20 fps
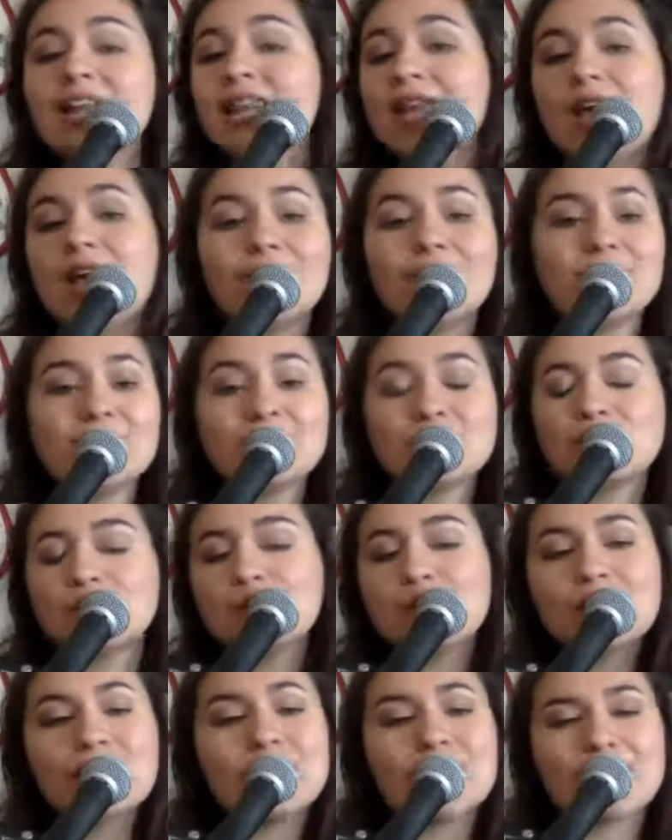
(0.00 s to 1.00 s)
Love is a
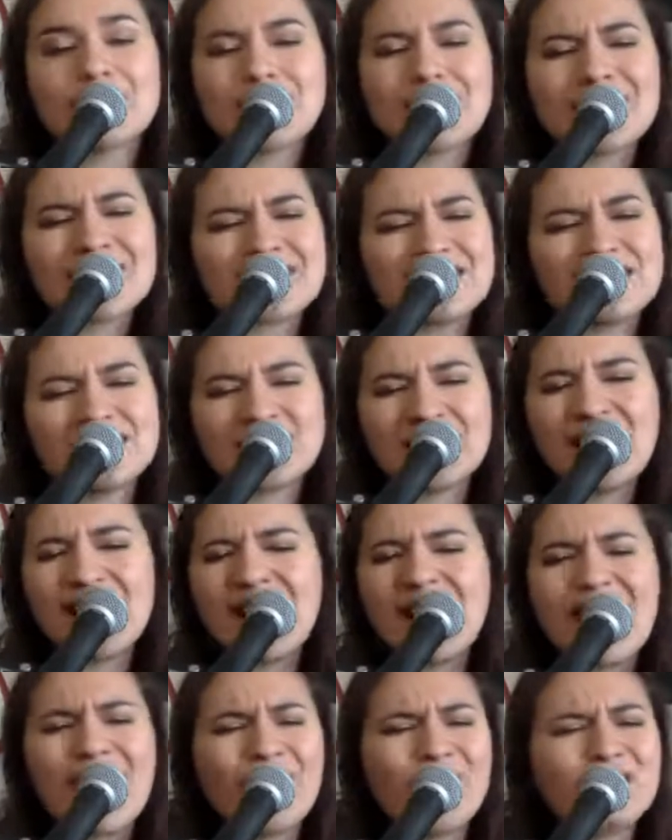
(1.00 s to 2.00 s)
word that could
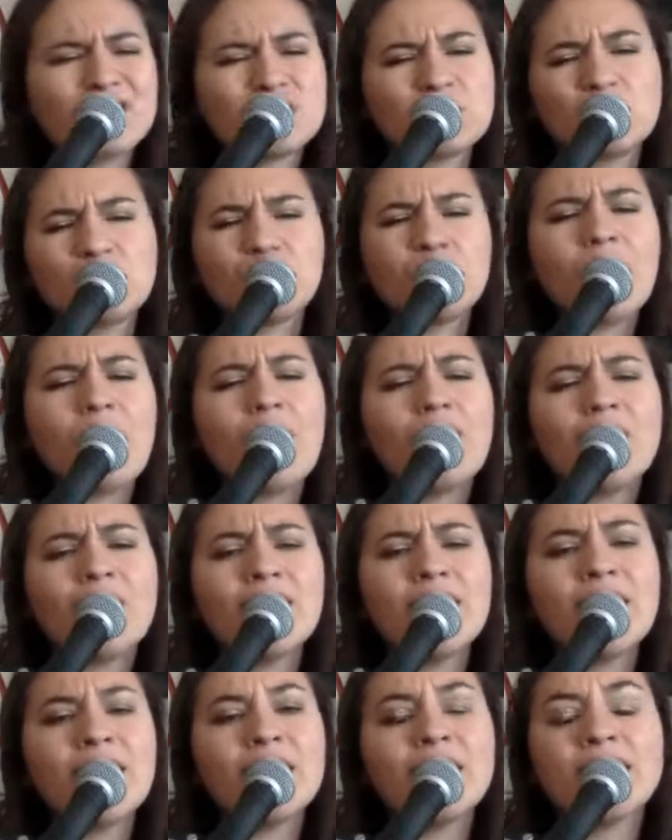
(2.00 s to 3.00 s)
tear us
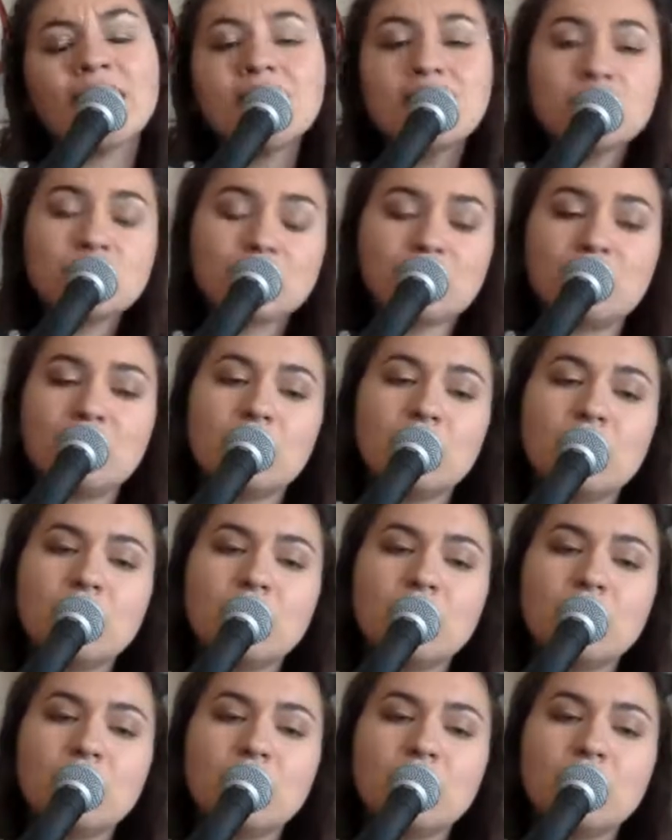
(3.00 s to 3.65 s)
apart. So